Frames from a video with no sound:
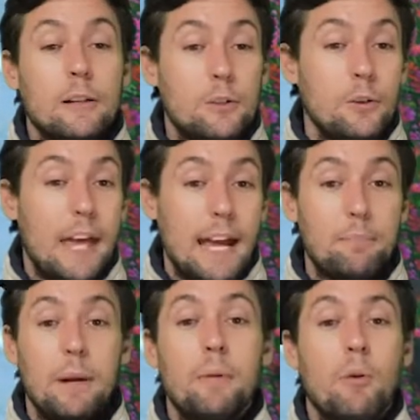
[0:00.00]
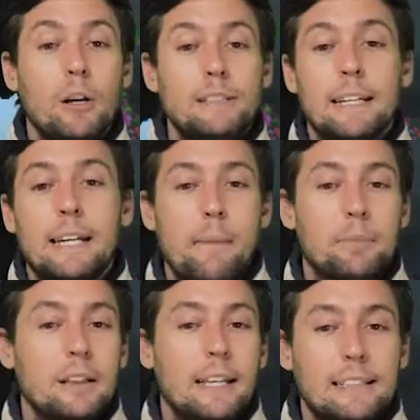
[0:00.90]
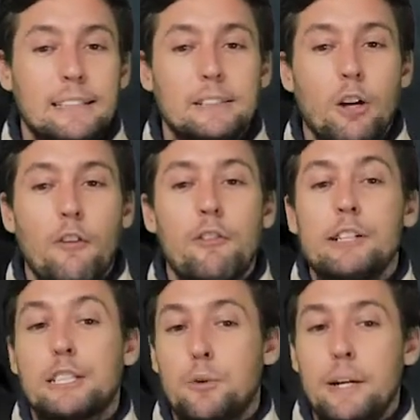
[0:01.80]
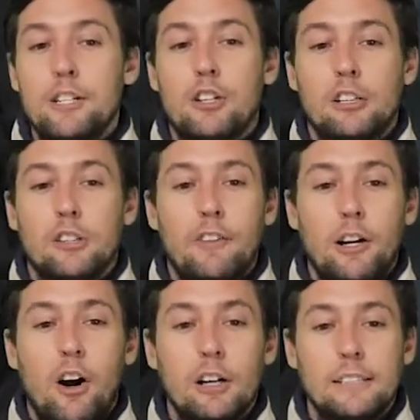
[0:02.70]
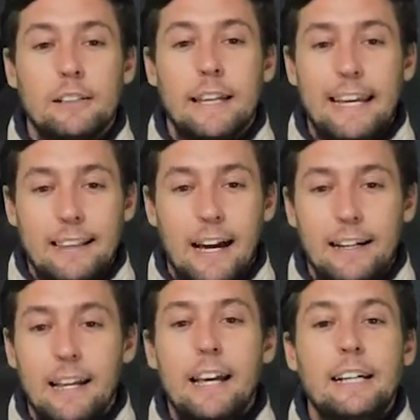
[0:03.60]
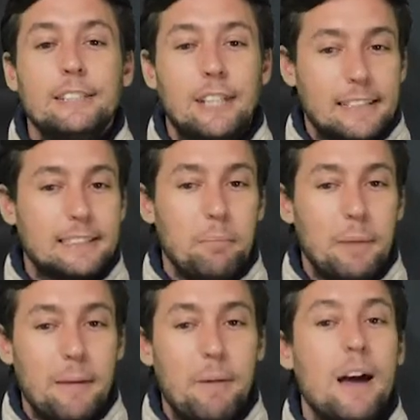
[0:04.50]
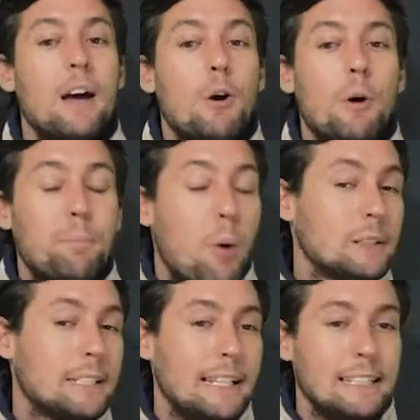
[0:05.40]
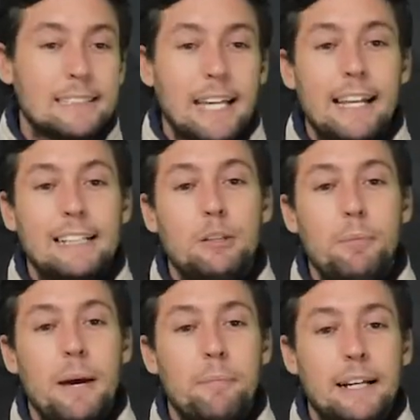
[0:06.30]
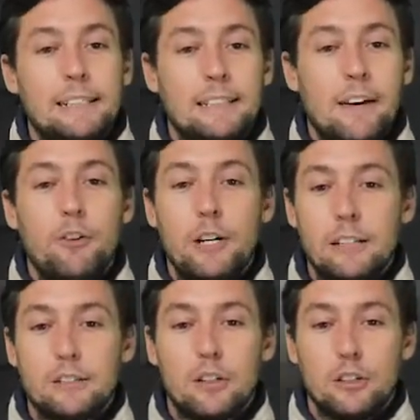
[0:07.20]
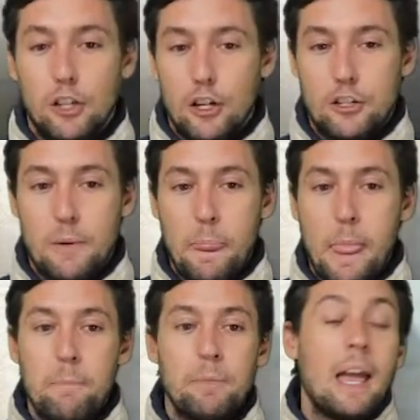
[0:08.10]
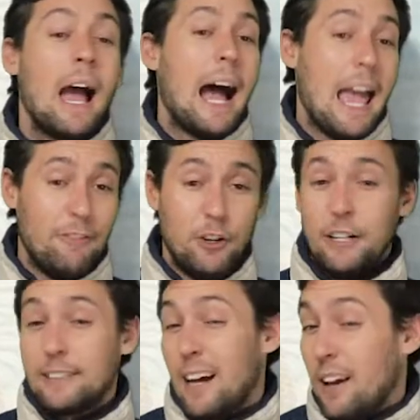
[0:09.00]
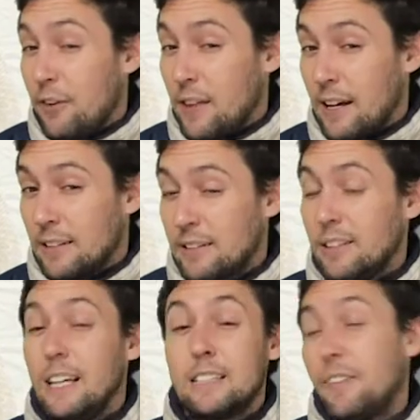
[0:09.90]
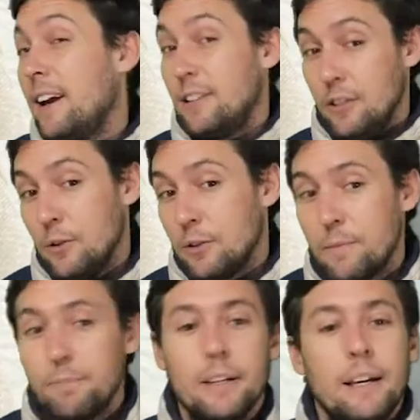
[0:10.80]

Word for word: To that, Bieber wrote in capital letters over a screenshot of an article headlined Justin Bieber reportedly studying to be a minister for Hillsong Church. I have no desire for that. It's fake news.